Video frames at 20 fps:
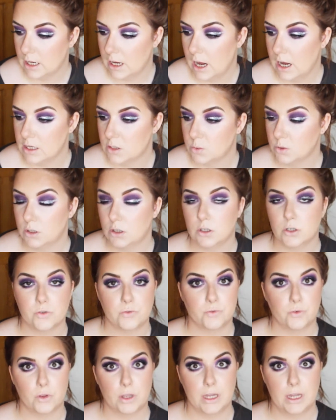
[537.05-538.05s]
as we used
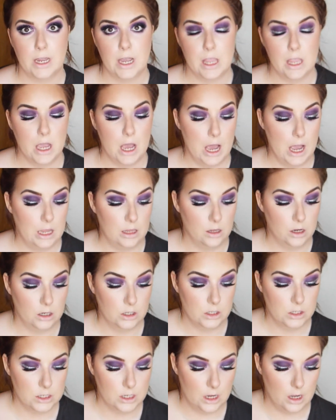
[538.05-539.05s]
for the inner and
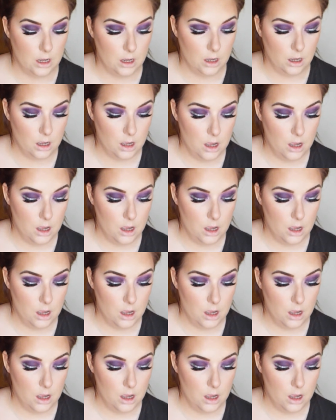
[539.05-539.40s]
under